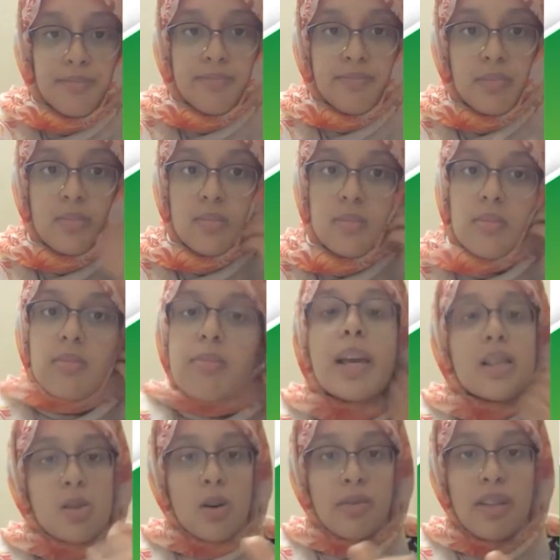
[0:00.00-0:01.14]
base of
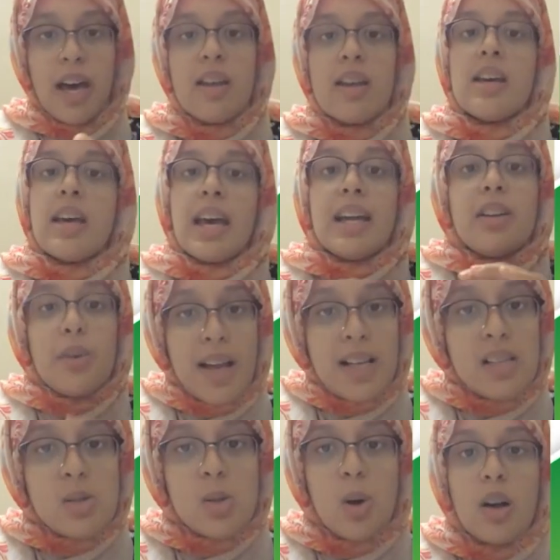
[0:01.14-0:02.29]
that, it
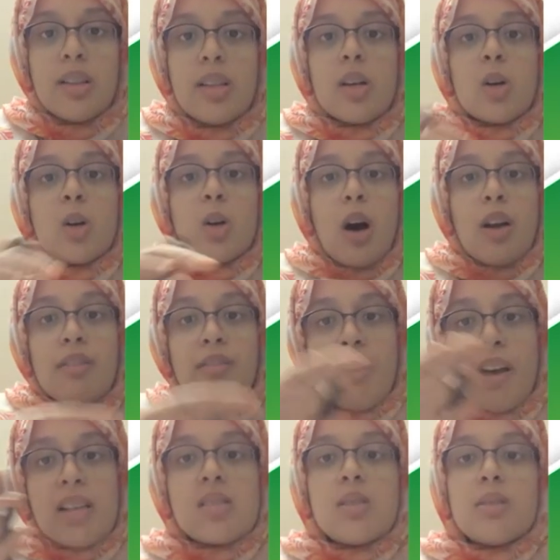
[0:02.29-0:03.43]
rests on the
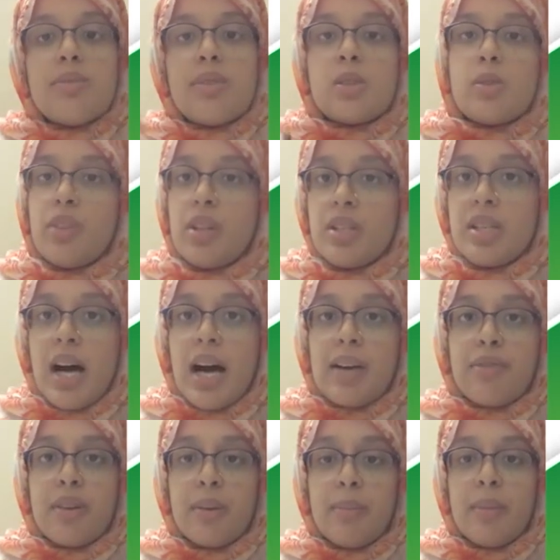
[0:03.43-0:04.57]
convex surface of the
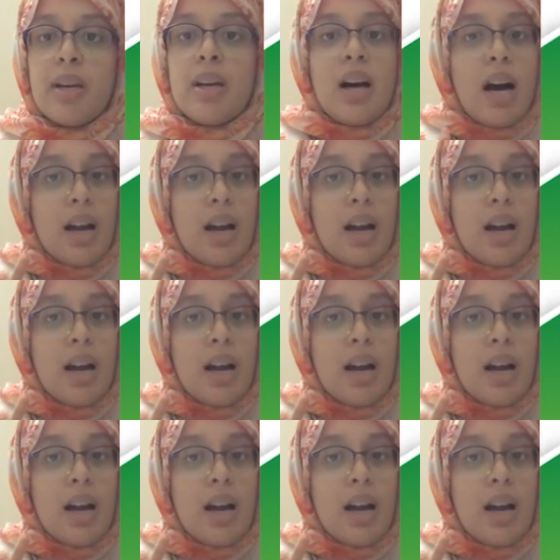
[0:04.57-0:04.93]
diaphragm.